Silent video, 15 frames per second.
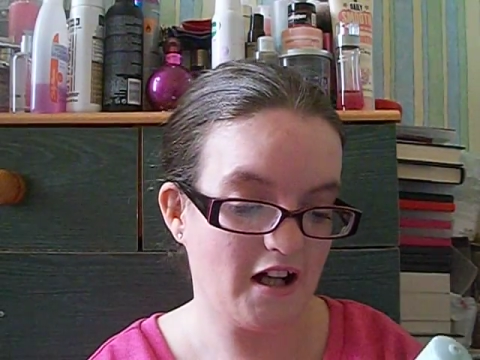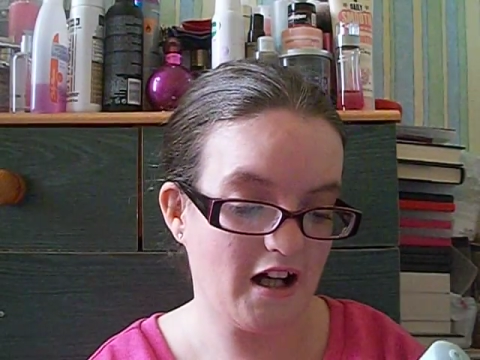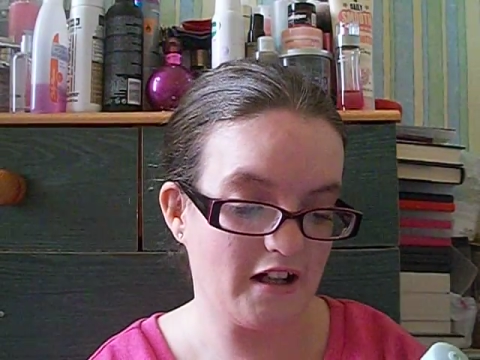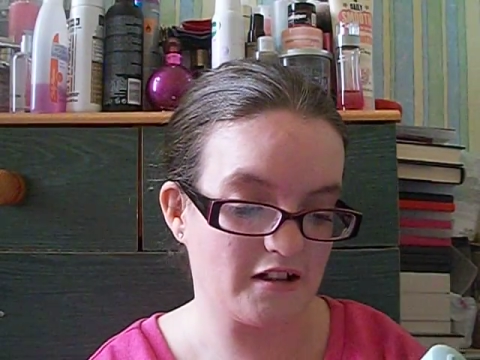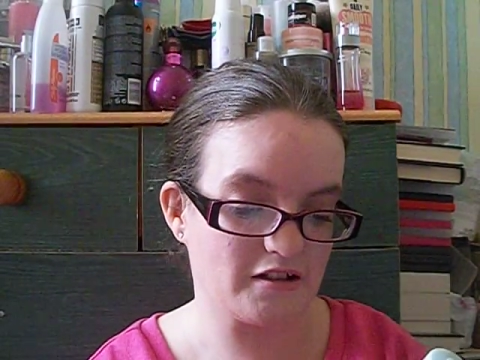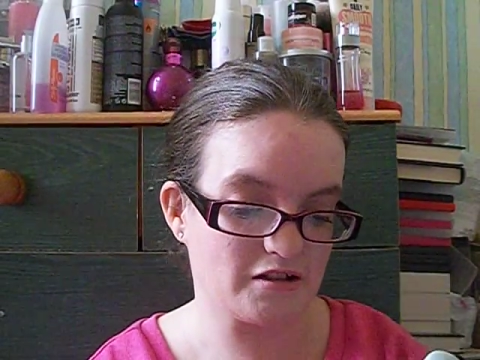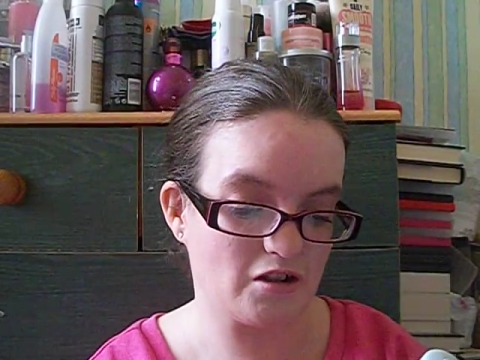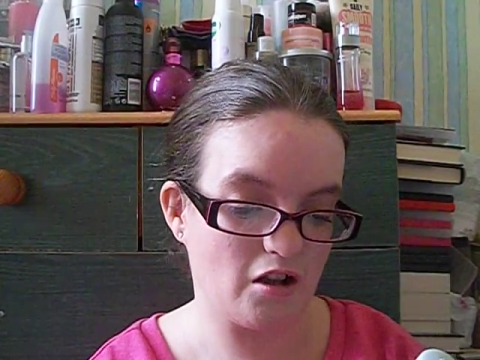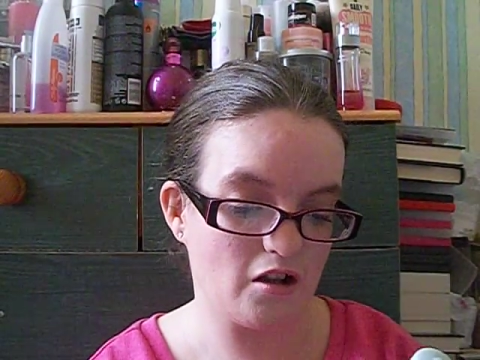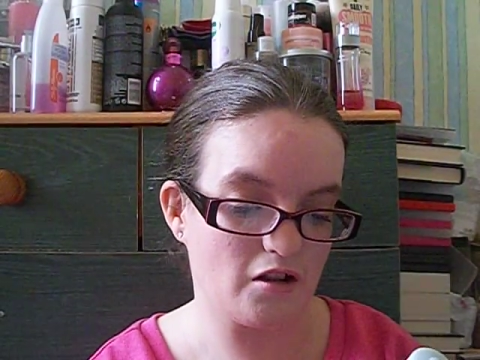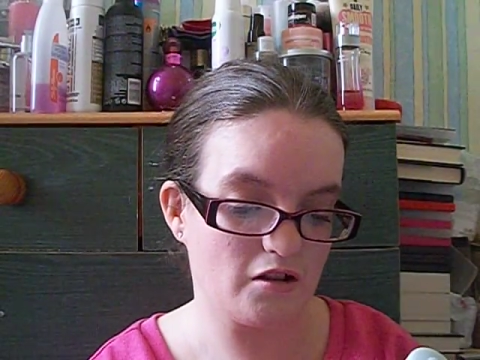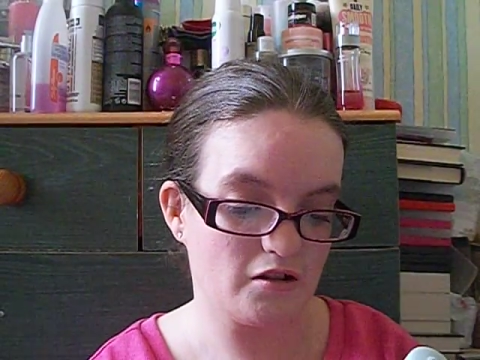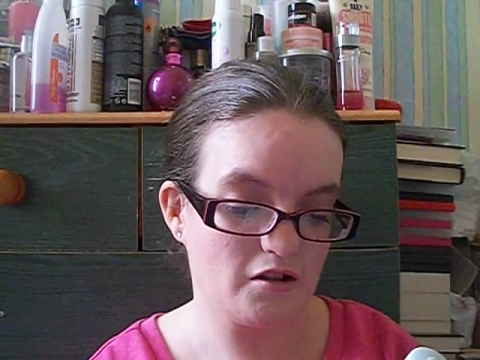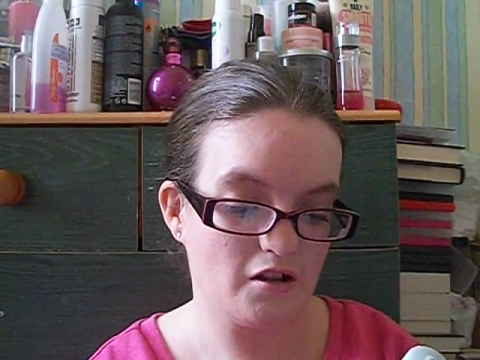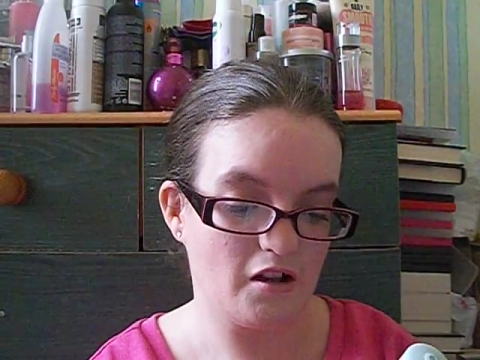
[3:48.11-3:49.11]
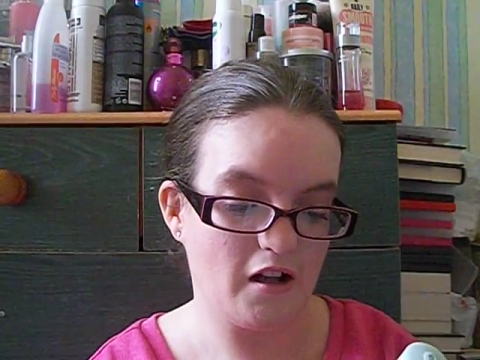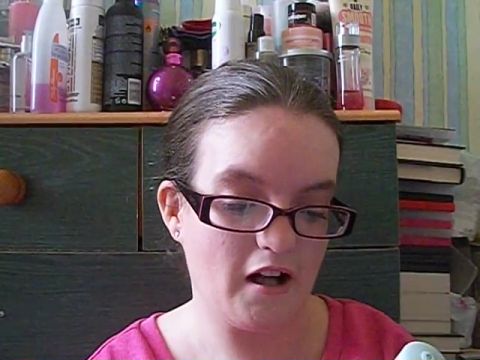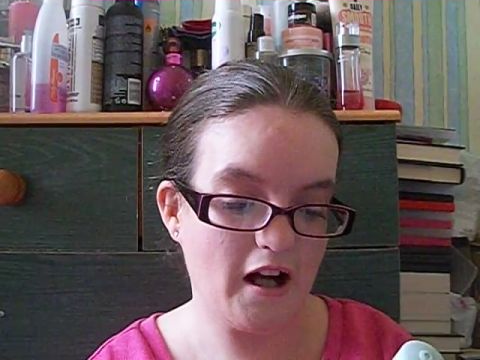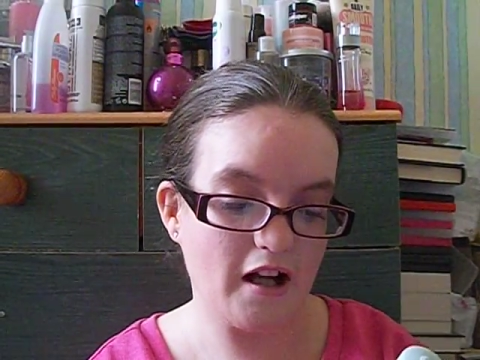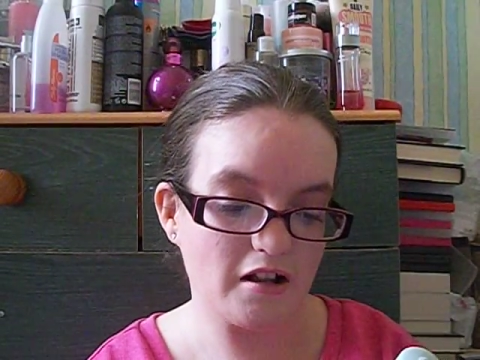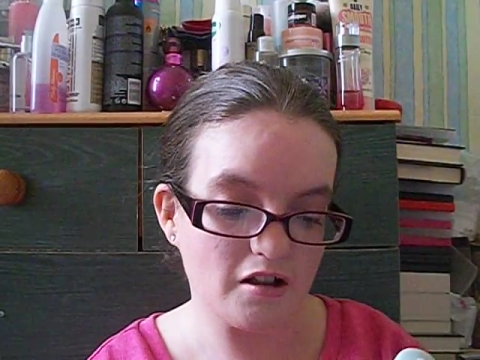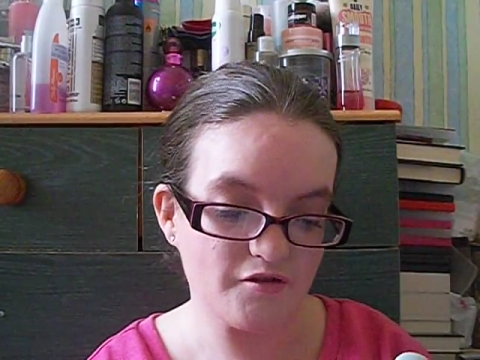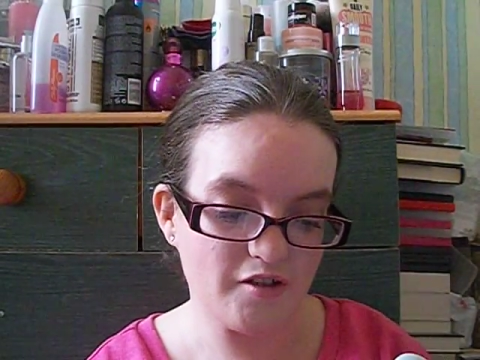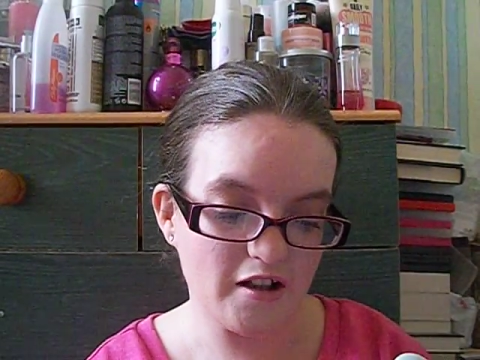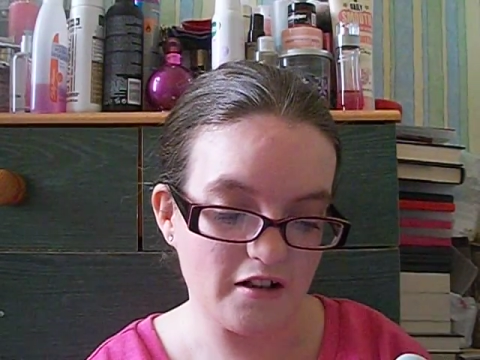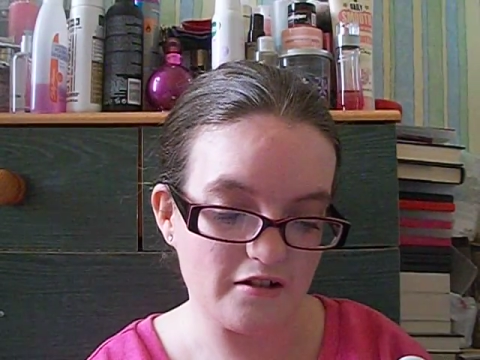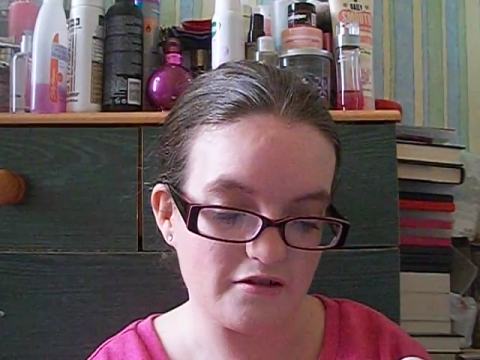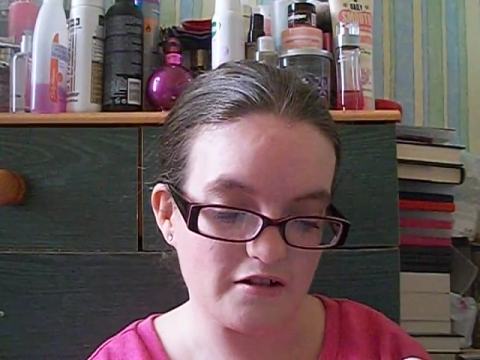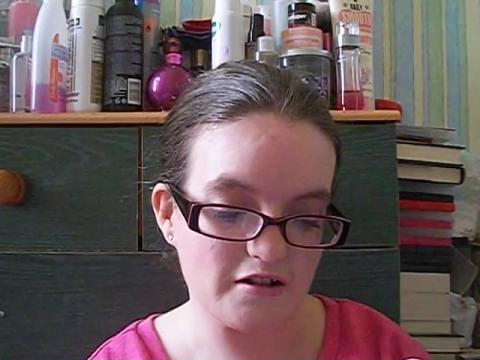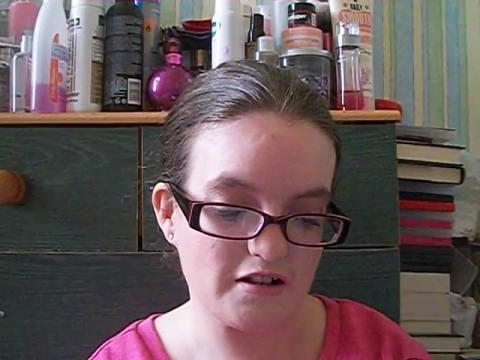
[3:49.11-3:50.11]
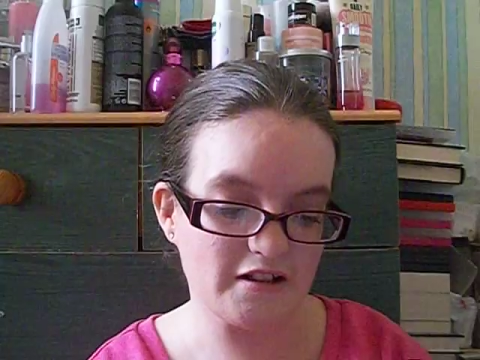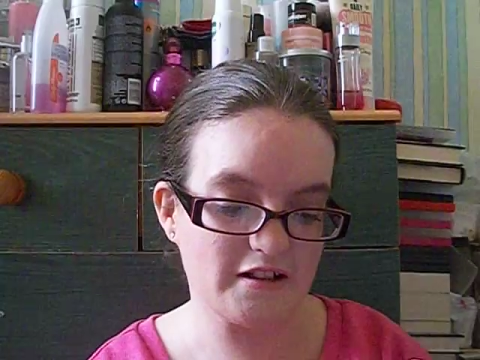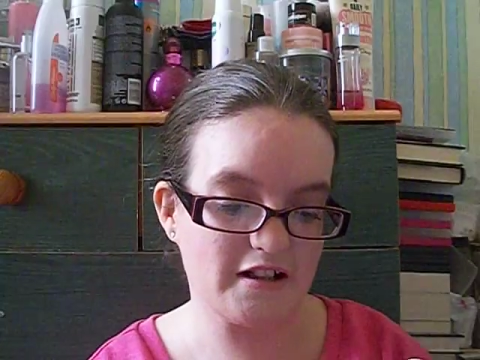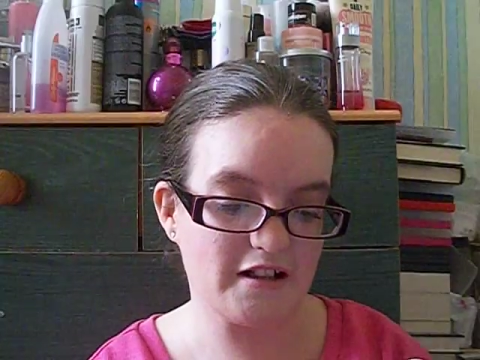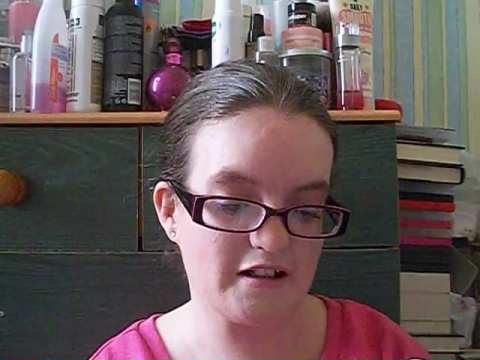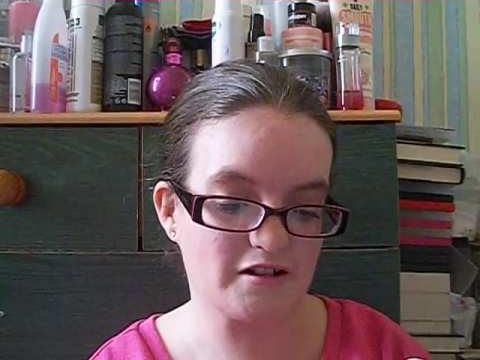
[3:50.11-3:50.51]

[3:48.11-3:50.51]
and it's got aloe vera in it,